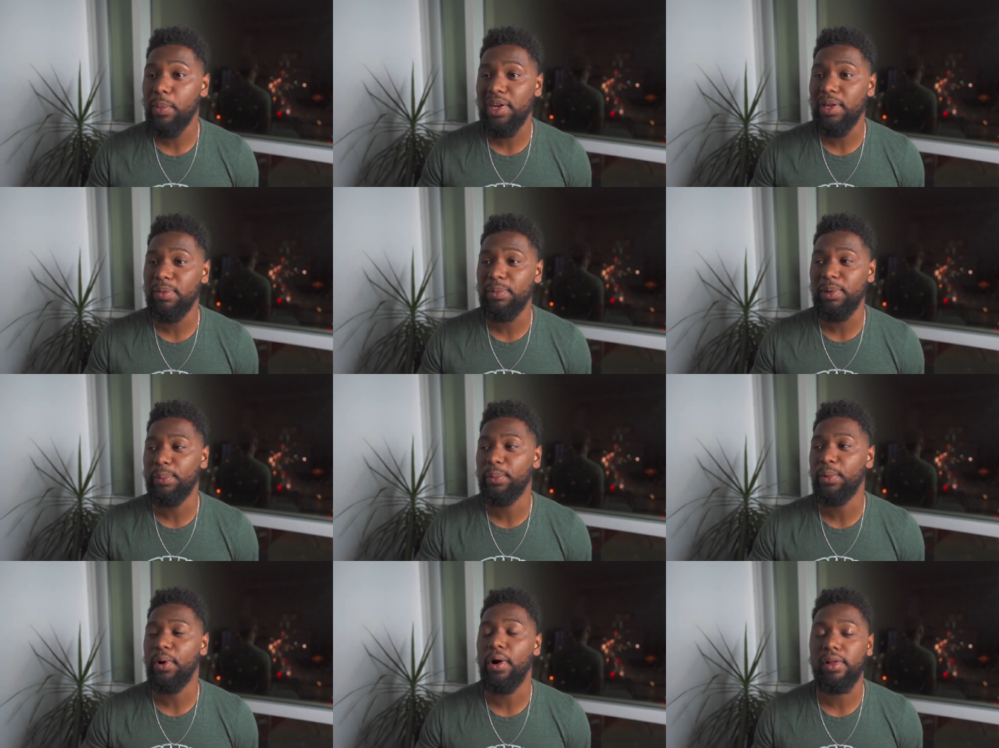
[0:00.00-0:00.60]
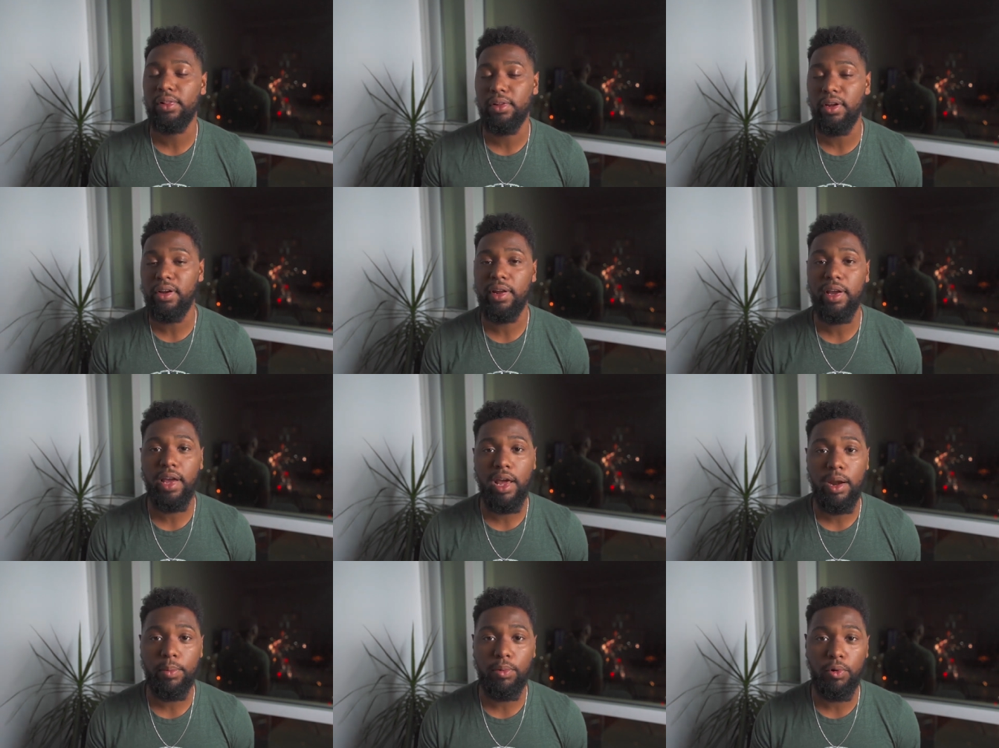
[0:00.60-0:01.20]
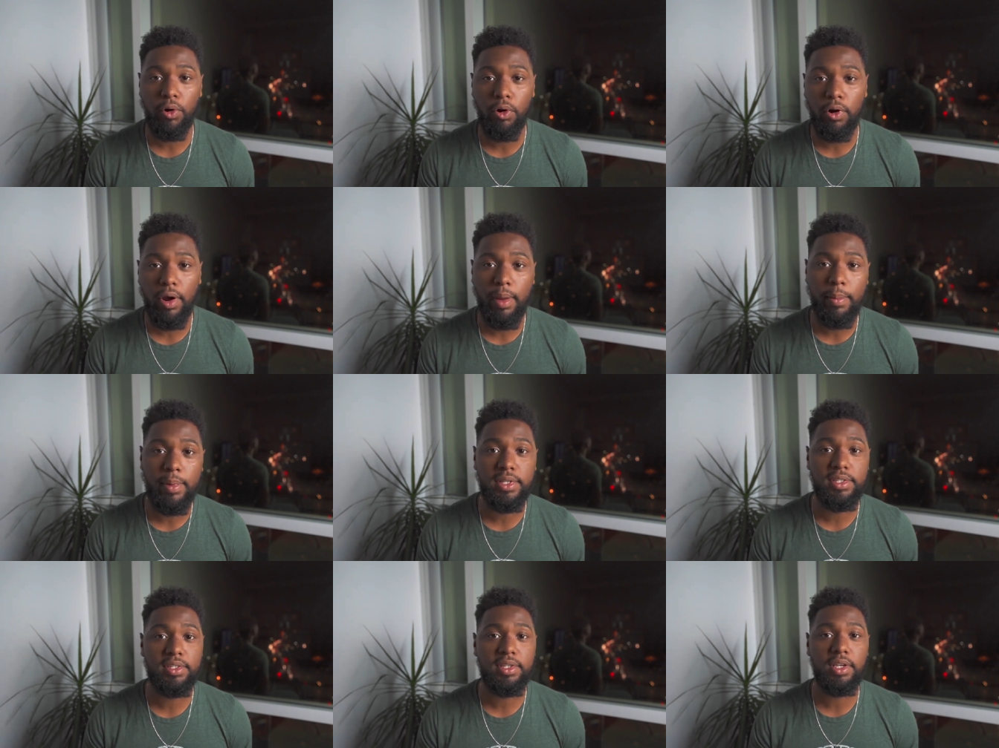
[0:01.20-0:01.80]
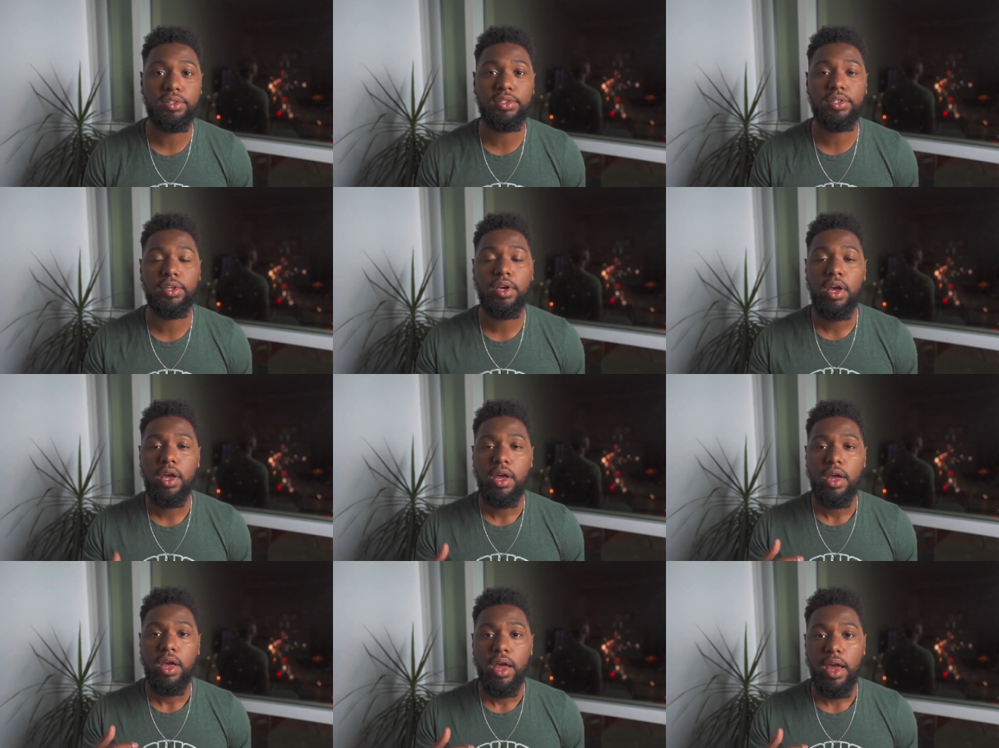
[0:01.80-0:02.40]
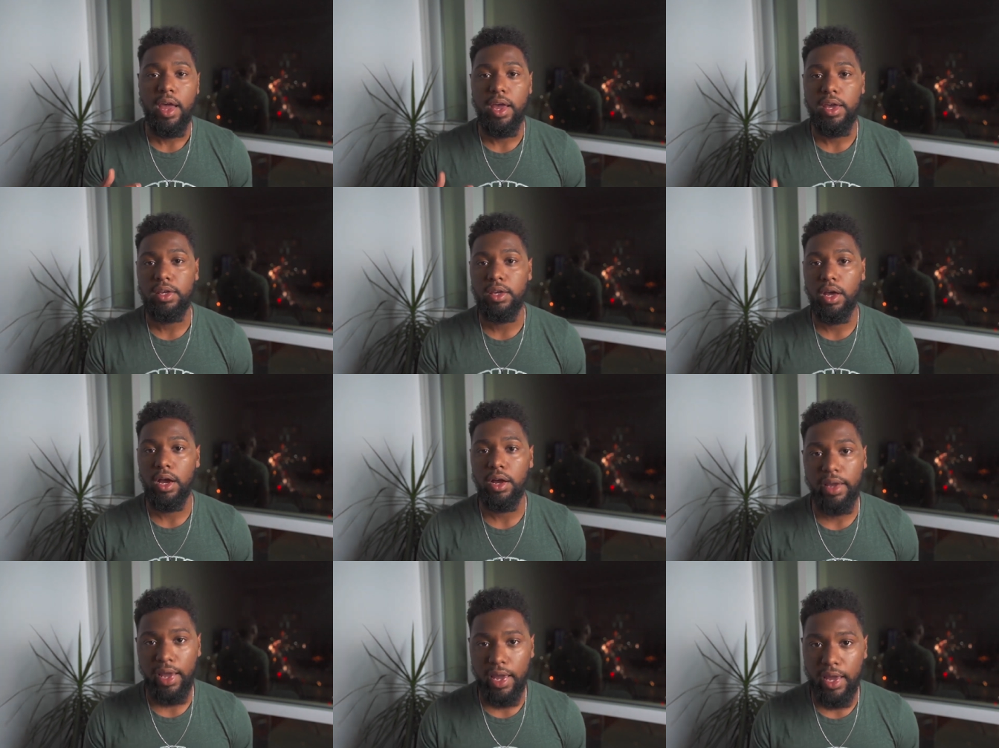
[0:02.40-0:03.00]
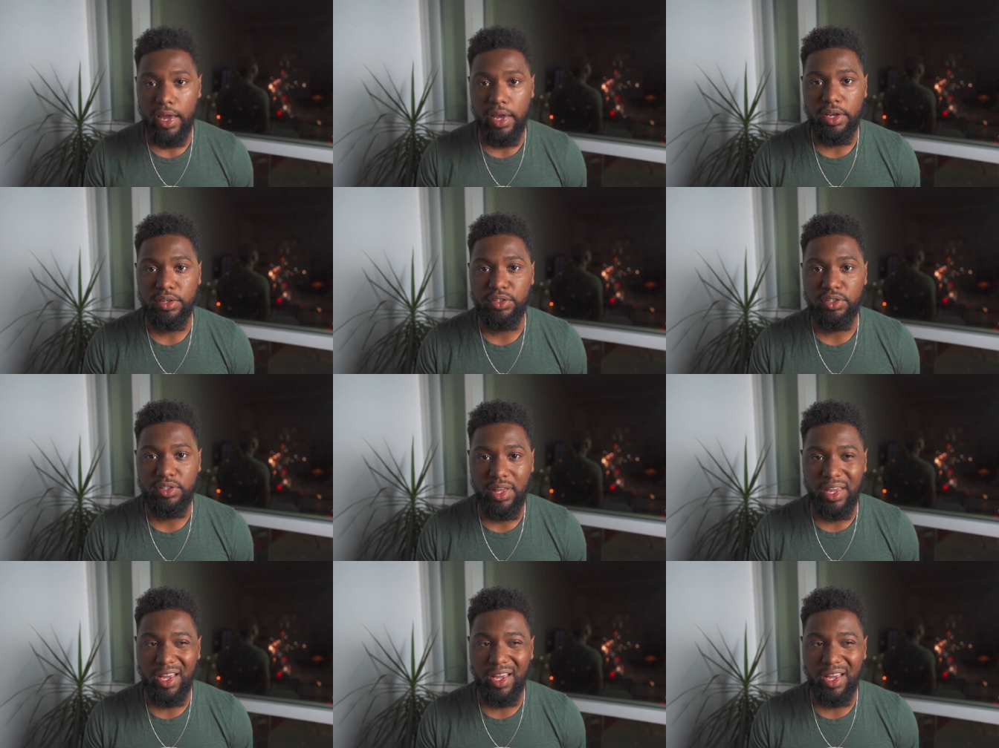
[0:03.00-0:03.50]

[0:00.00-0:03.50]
many people are learning how to program at such a young age.